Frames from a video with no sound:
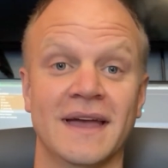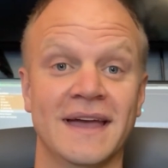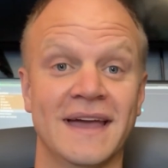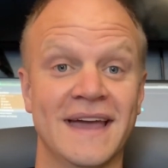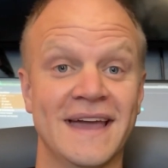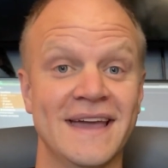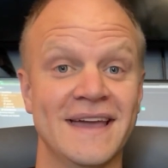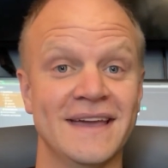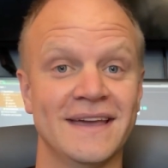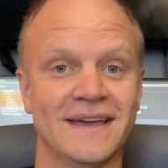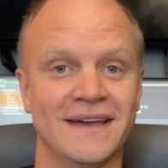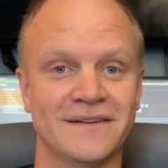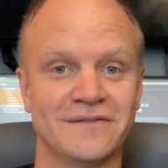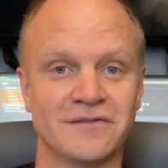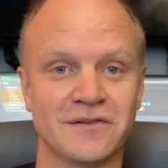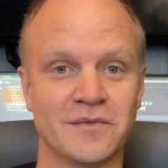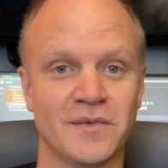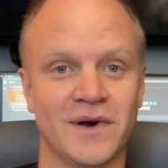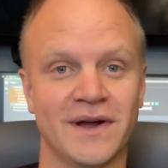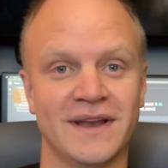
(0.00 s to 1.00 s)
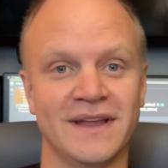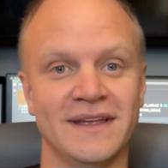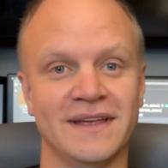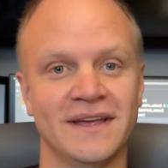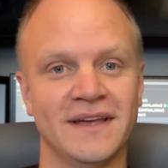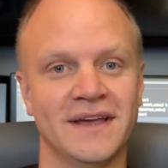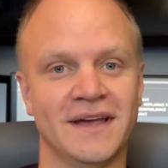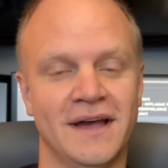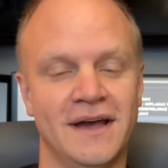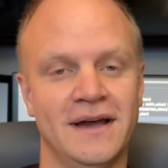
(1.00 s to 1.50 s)
Hey everybody,
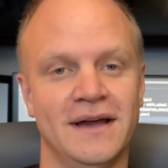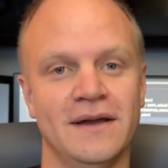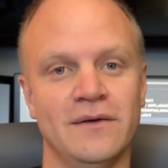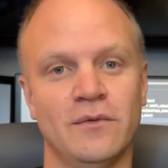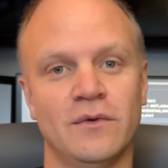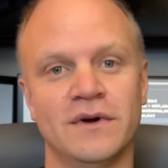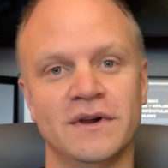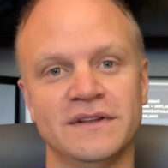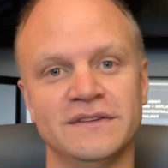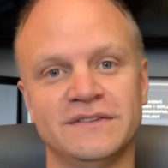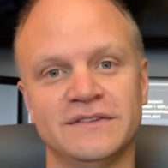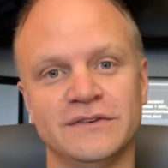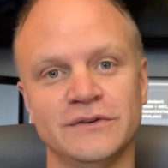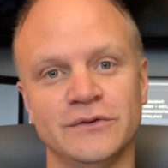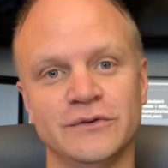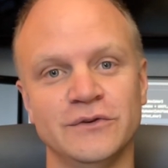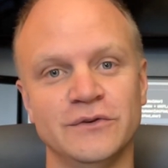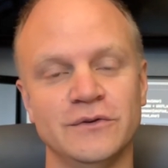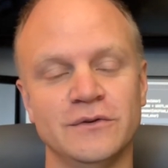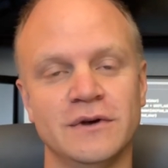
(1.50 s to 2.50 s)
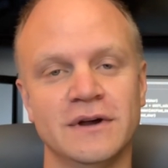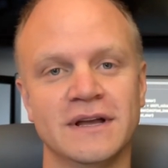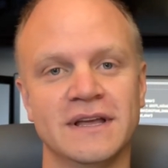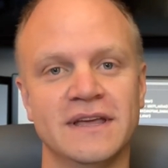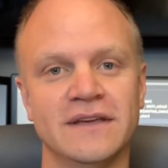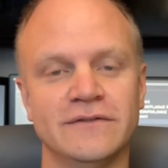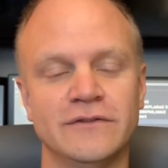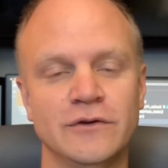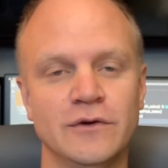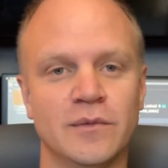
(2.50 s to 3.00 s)
I wanted to
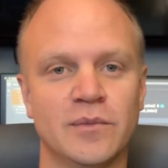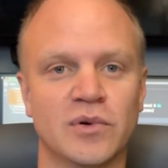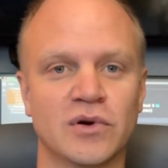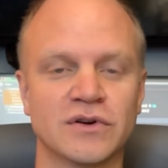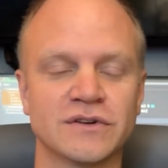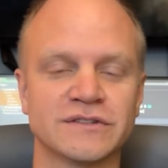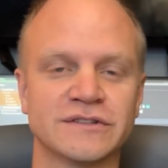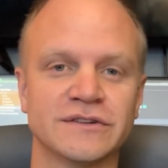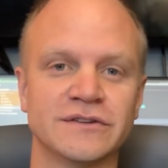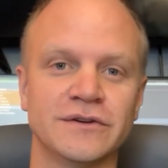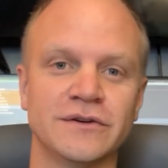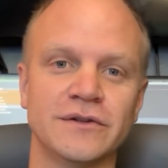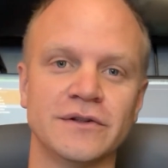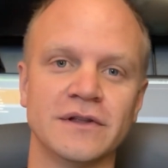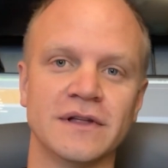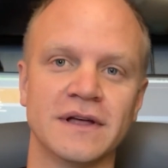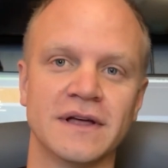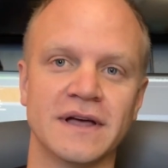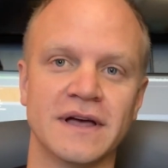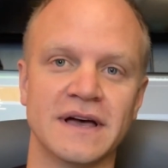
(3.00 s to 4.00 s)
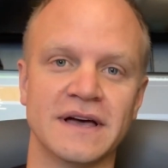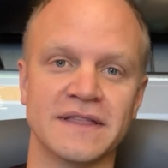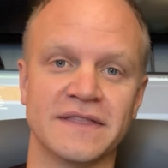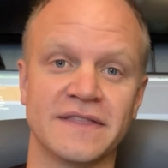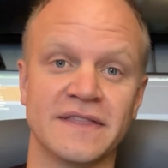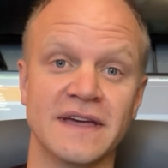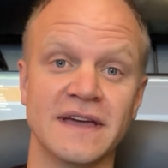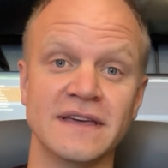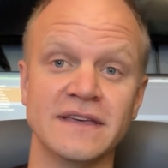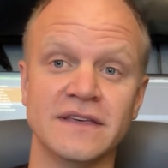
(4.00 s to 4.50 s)
give you a personal
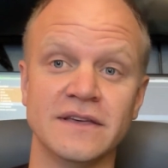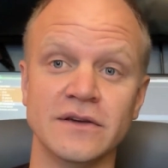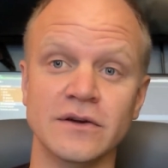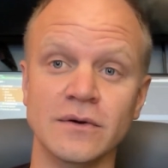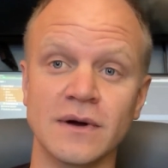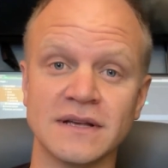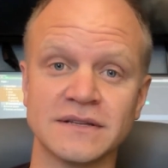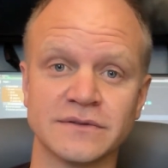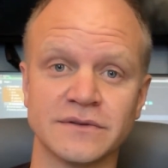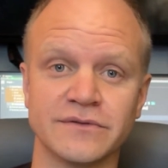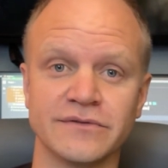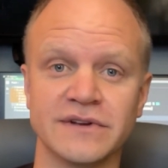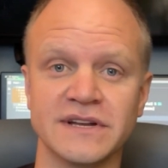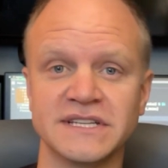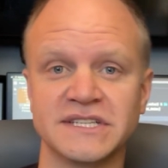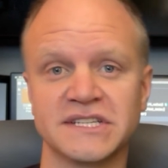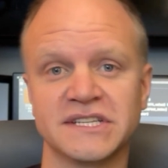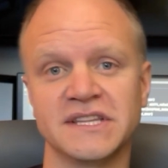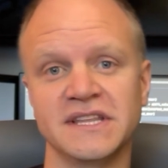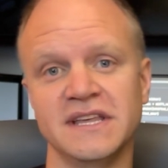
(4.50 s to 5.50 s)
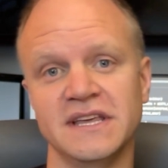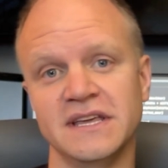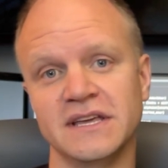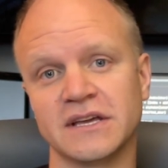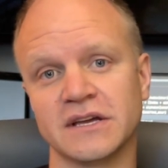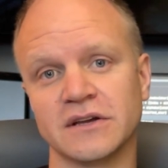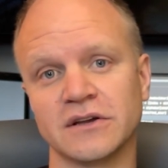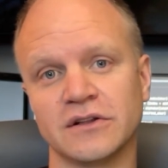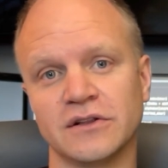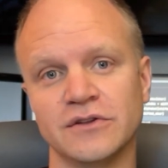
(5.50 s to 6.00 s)
thank you as we reach the
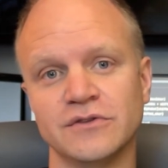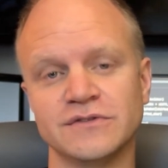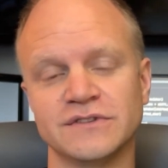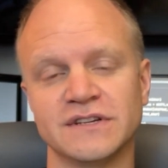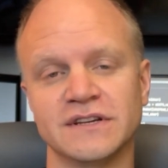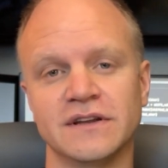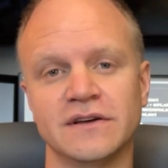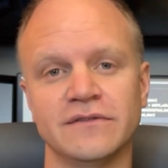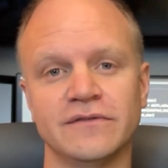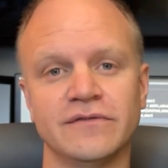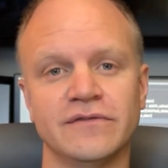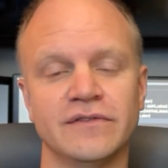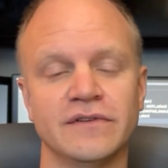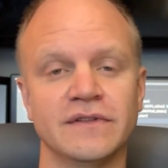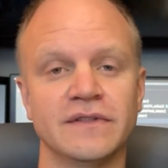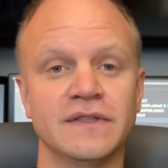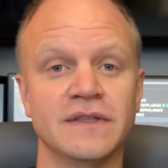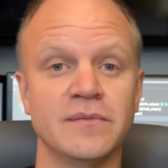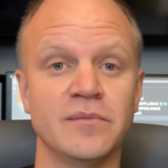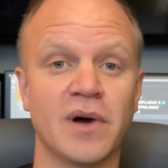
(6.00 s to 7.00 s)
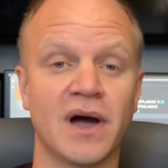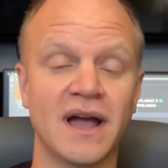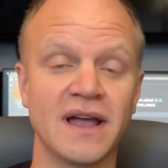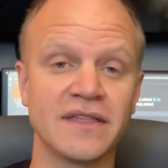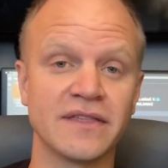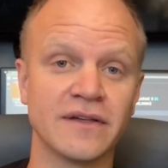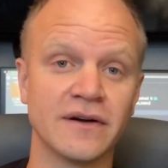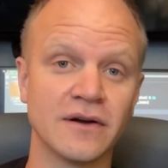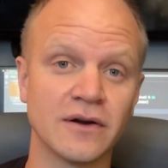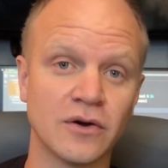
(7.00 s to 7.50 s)
conclusion of the
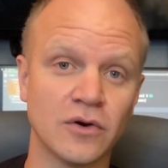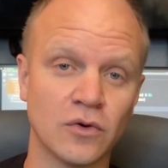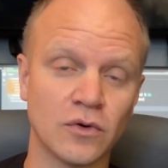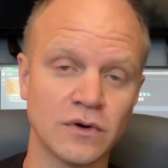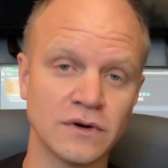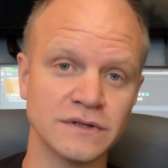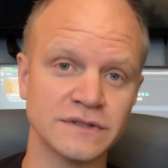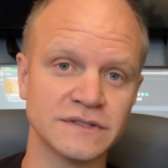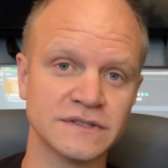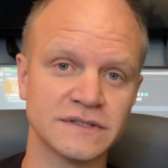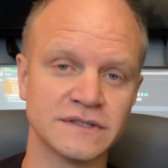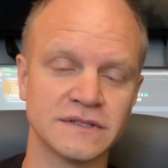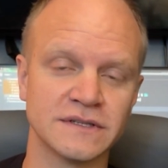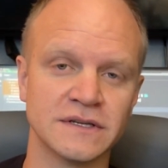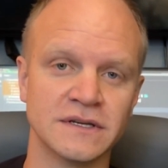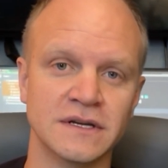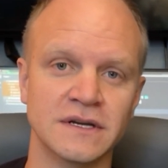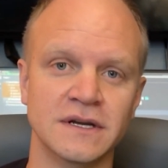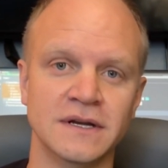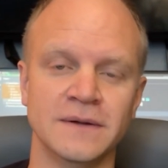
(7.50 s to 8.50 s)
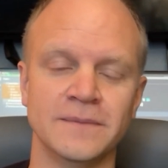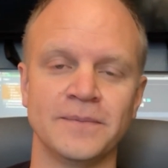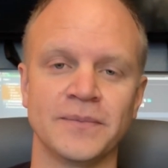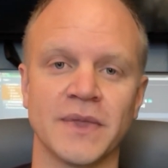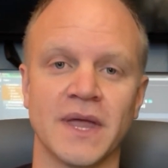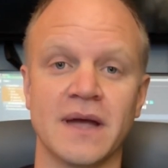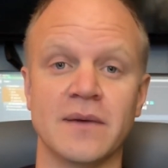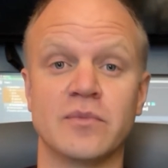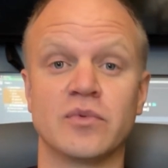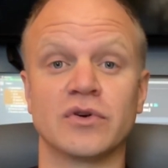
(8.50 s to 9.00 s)
Python course.
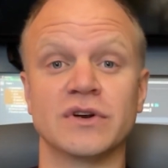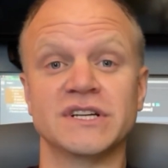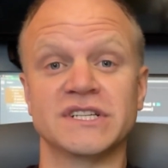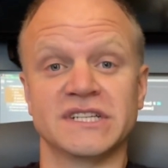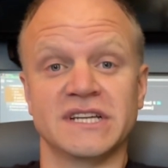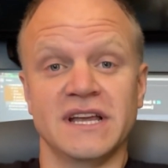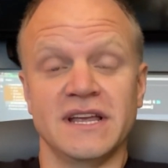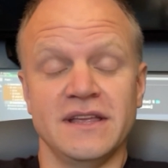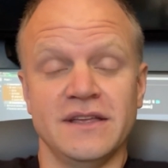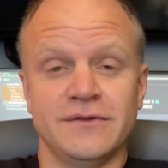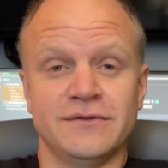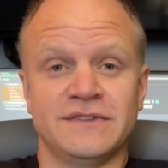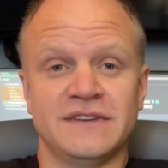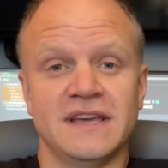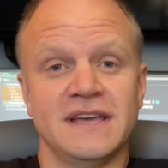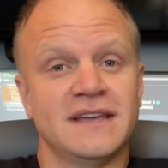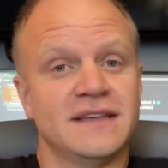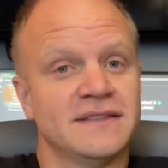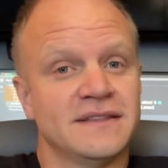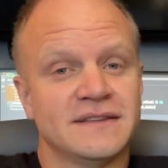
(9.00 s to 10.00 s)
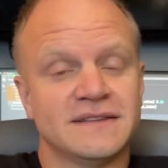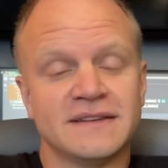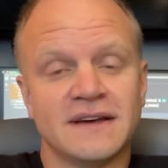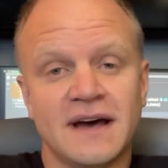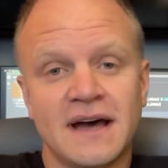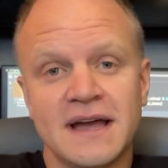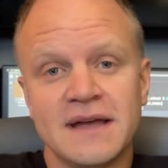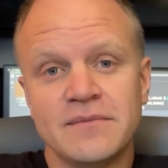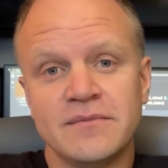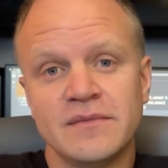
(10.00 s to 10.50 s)
I appreciate you taking the
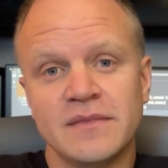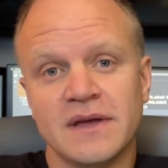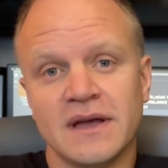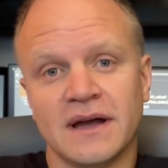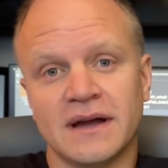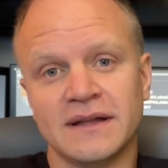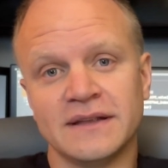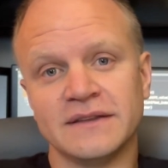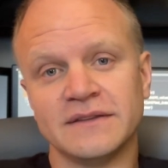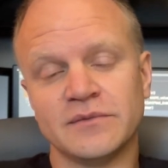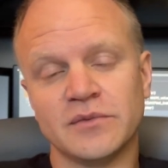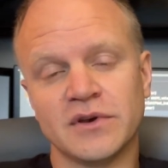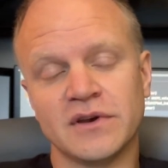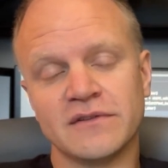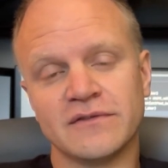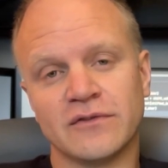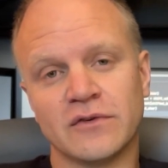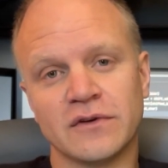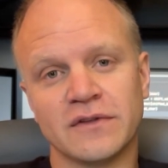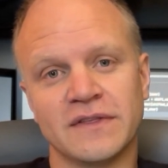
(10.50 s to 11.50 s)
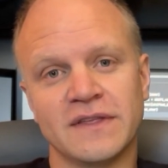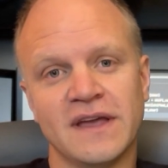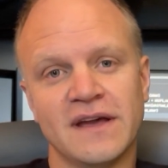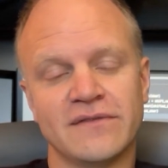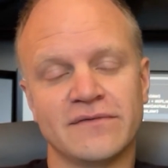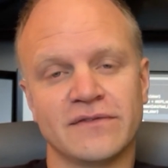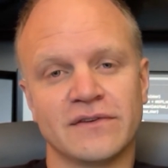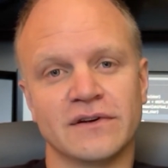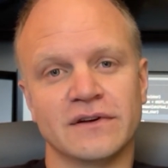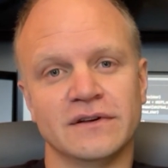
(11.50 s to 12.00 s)
time and putting forth the
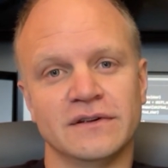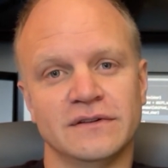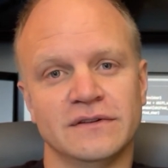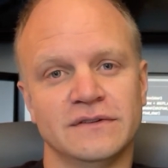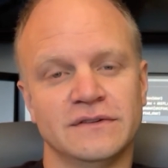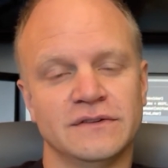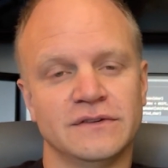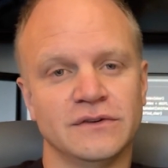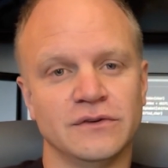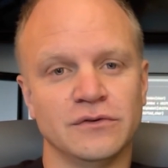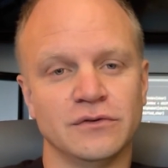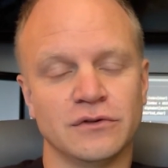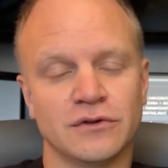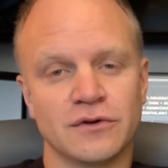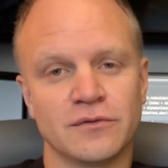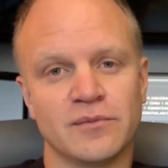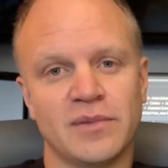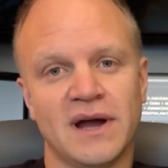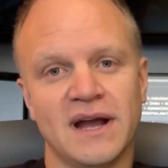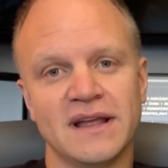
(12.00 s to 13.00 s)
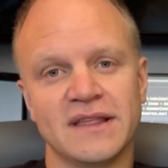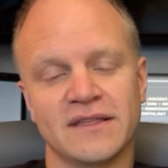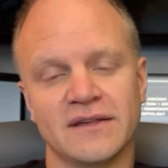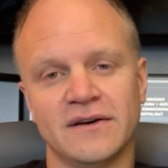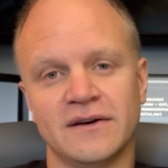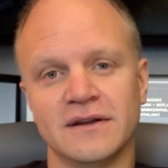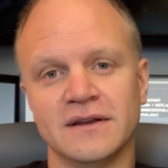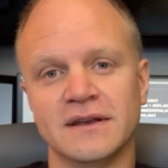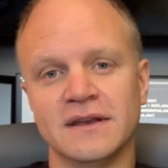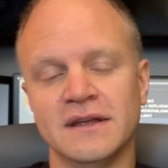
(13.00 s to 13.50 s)
effort to learn
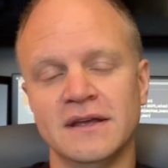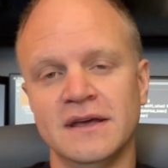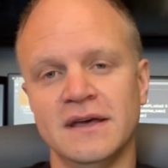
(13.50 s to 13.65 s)
Python